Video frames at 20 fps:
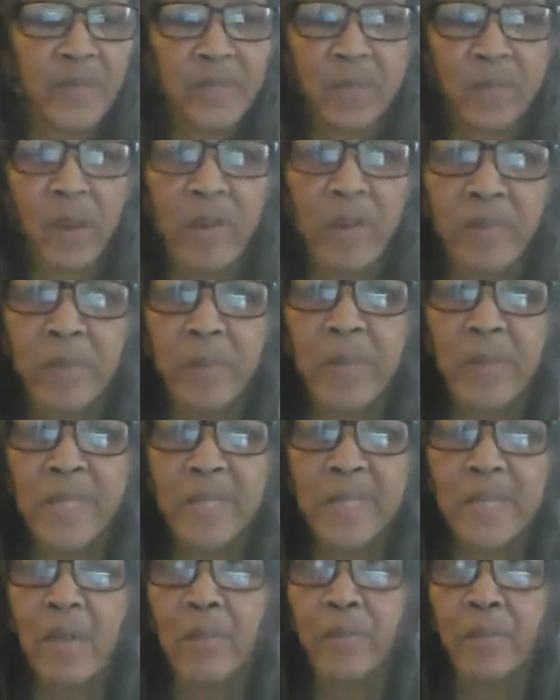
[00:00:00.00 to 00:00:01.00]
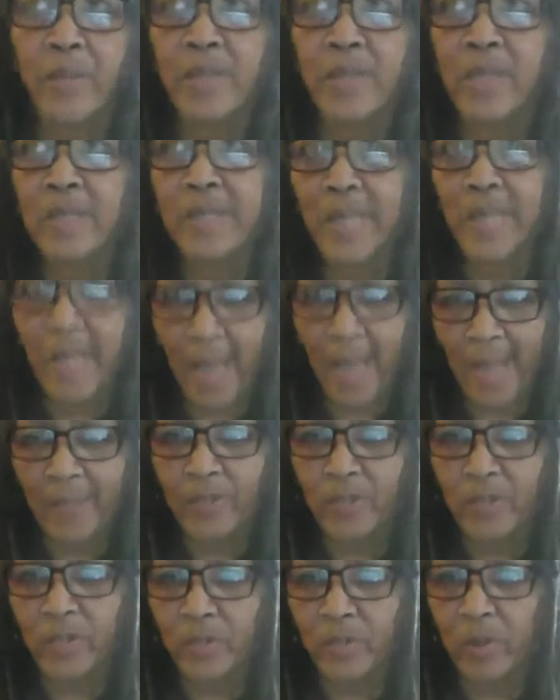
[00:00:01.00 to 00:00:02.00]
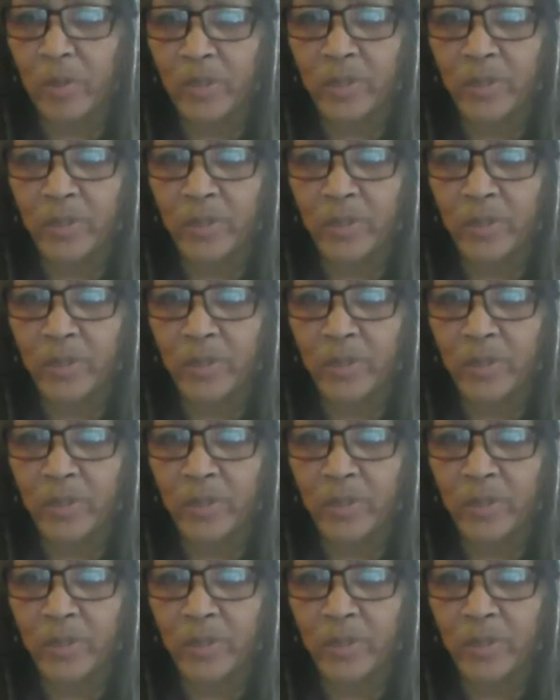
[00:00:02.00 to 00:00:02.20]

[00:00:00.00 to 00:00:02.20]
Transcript: sorry for myself because I had the stroke,